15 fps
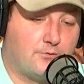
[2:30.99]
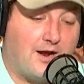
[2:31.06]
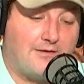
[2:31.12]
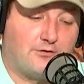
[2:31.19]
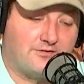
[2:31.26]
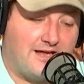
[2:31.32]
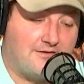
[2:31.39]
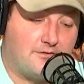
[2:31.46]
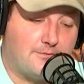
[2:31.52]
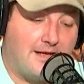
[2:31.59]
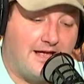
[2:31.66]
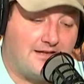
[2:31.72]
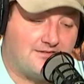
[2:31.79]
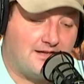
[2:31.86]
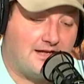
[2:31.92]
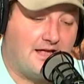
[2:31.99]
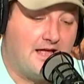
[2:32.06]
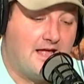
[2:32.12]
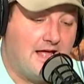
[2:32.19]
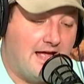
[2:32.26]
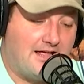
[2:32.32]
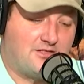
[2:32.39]
rivals have him as a
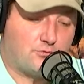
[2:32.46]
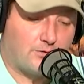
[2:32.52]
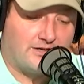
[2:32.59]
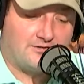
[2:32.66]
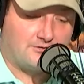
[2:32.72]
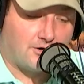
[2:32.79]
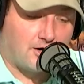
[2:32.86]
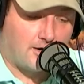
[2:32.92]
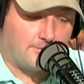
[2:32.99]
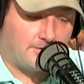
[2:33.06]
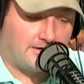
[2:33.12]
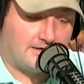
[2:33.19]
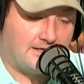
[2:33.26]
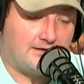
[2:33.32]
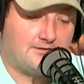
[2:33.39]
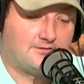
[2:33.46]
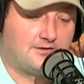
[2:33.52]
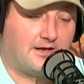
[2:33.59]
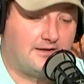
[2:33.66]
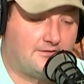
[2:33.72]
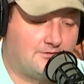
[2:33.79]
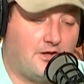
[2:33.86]
a three-star, but he's
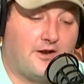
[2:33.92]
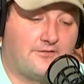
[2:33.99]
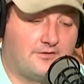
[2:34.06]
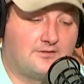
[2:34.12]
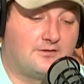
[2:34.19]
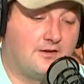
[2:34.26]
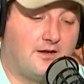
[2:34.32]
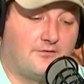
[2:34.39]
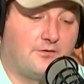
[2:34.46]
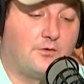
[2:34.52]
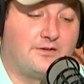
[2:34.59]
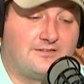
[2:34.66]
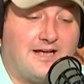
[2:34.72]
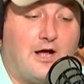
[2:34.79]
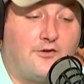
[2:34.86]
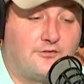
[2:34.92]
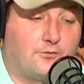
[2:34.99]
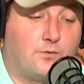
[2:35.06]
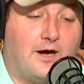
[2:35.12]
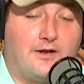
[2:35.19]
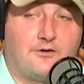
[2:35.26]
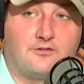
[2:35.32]
uh, he's thought of as a, a really talented
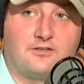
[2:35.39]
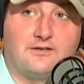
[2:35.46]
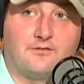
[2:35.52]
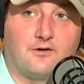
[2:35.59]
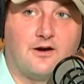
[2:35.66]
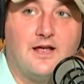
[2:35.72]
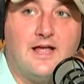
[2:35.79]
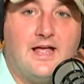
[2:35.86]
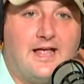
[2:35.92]
wide receiver,